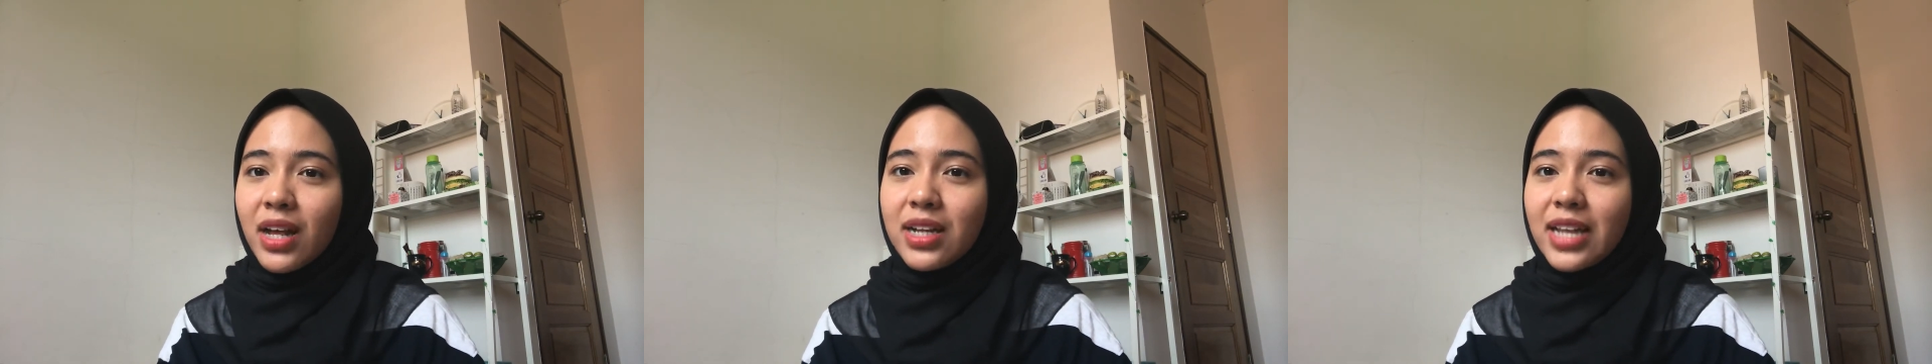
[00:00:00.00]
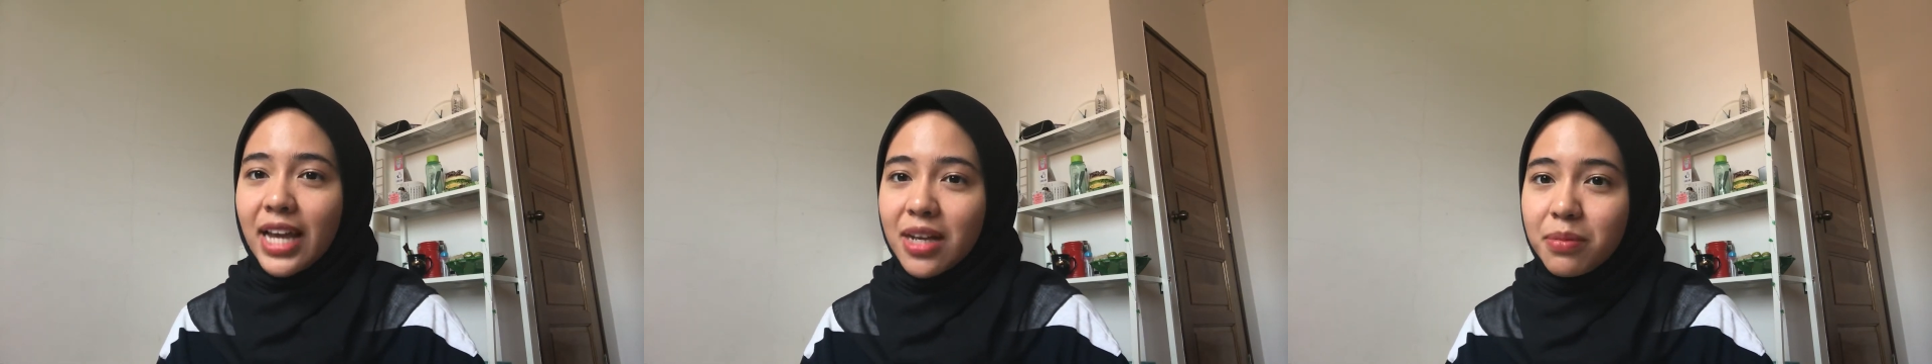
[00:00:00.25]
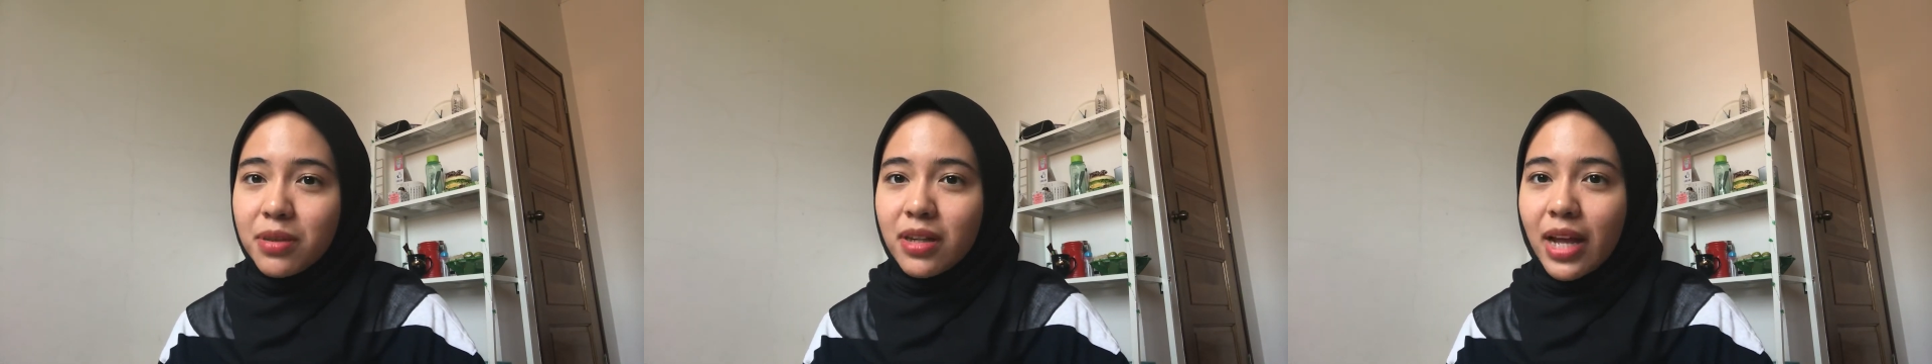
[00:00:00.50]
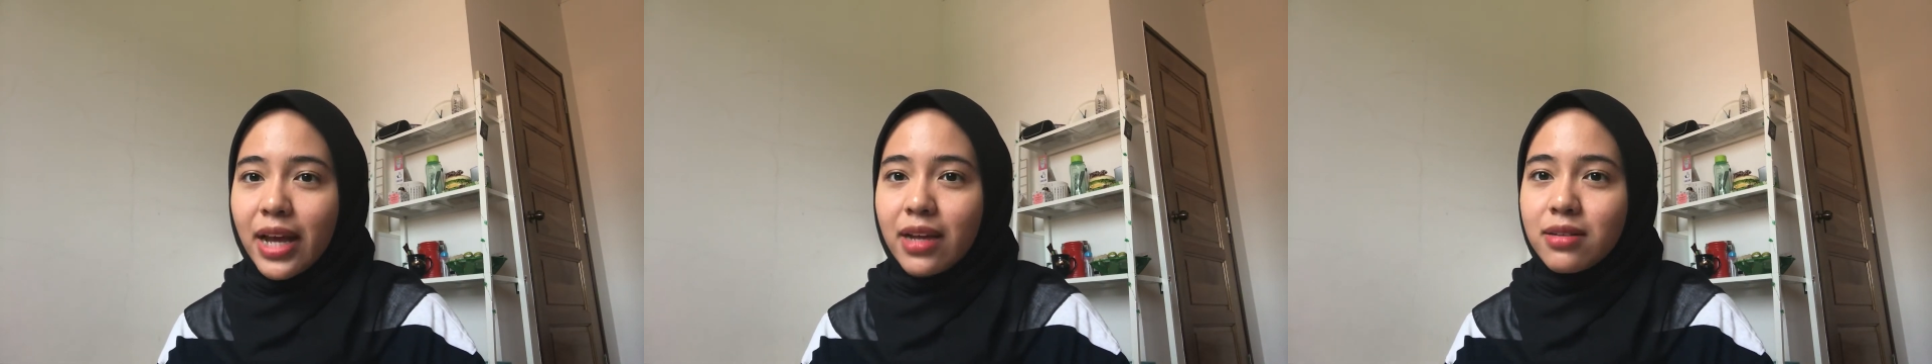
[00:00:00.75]
likable
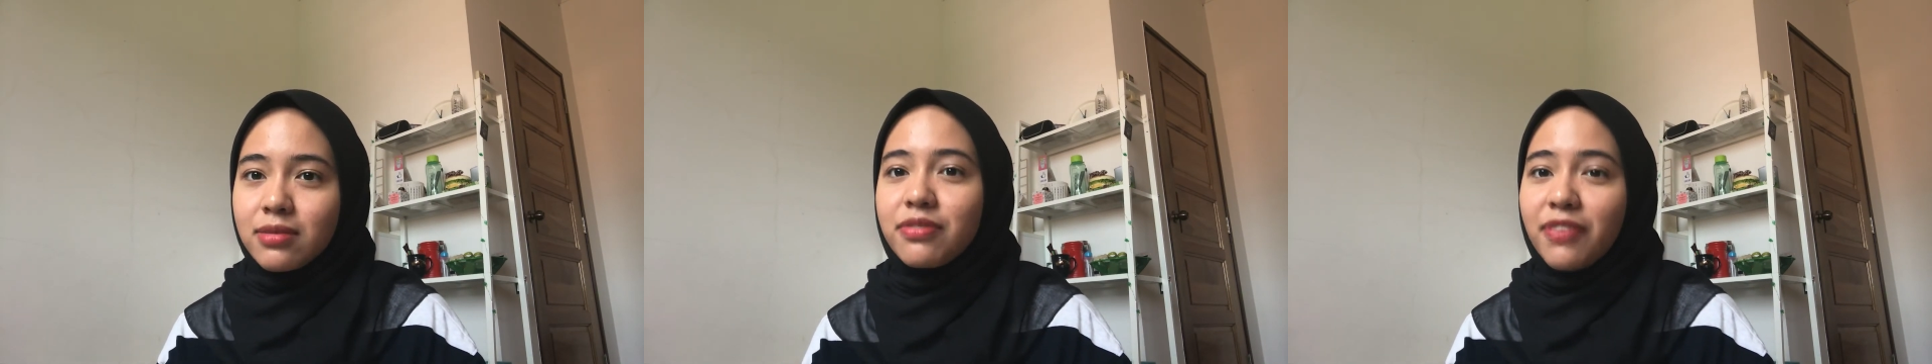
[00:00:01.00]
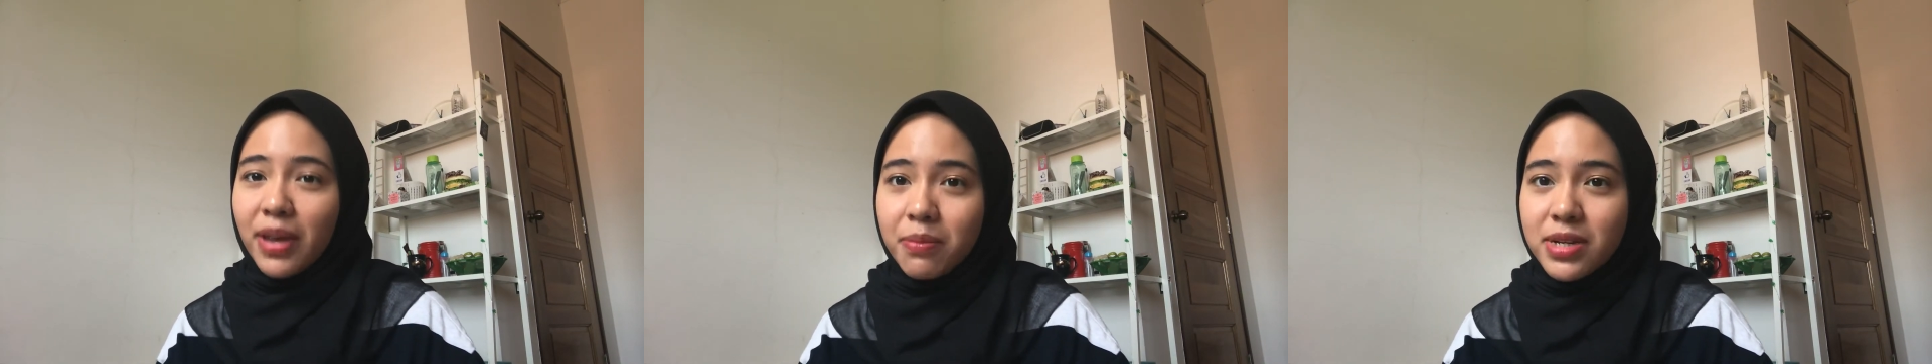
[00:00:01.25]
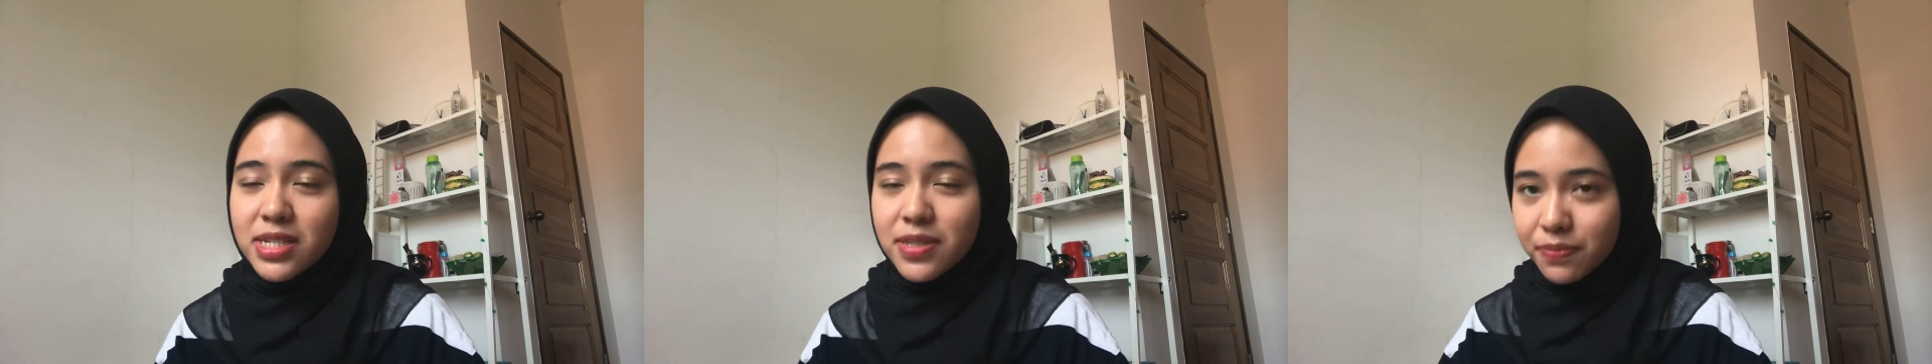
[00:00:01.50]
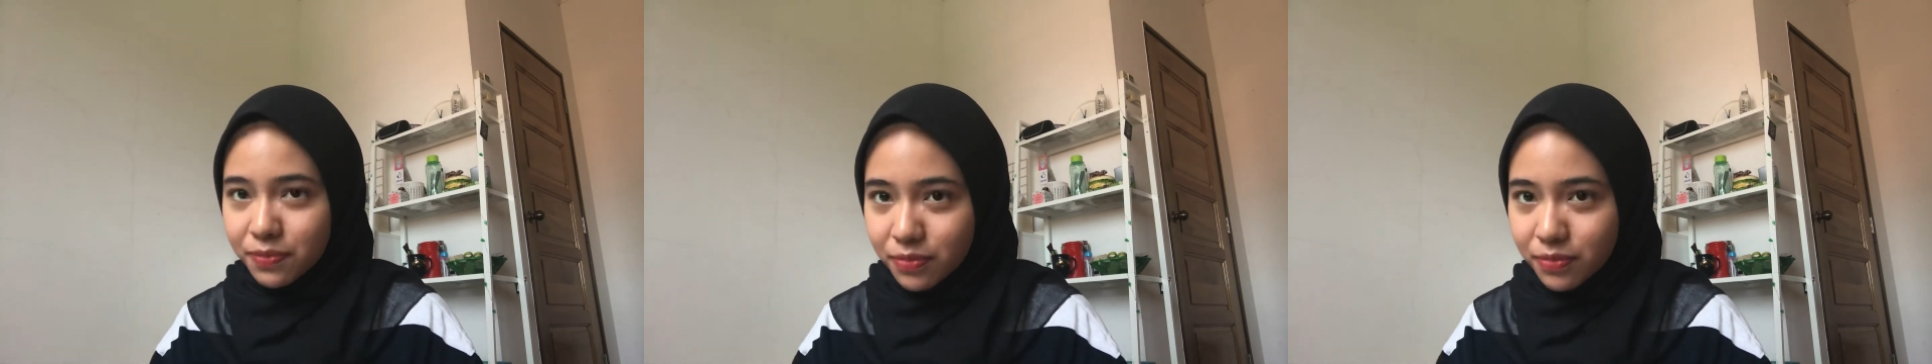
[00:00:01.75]
and famous.